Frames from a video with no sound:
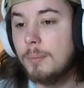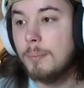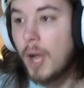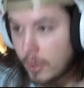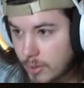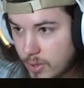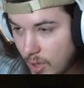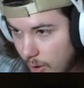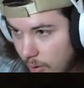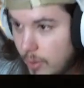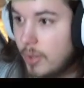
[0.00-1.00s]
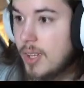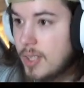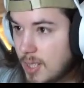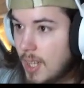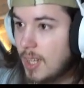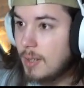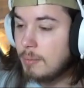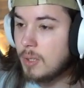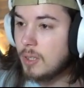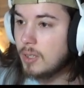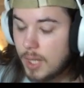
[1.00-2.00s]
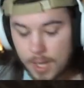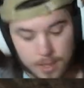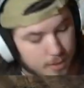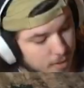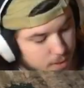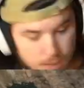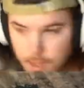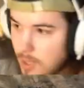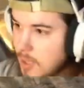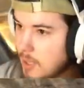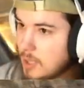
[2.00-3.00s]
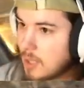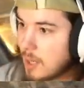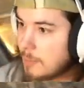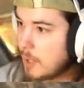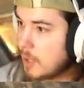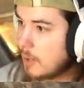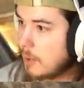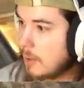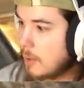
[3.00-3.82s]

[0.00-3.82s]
milestone. This game, it's something.